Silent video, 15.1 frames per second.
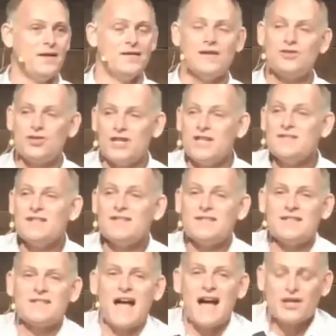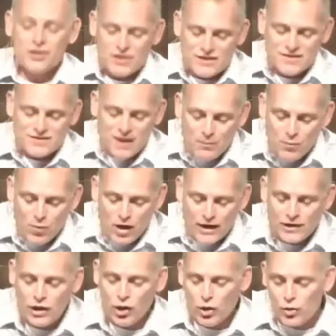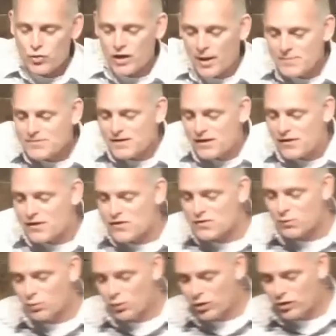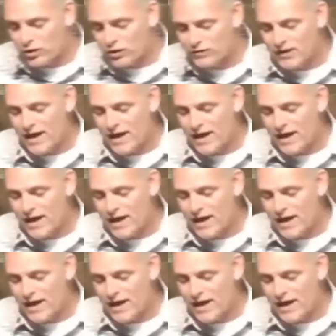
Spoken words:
That Jesus is actually someone who comes into this world,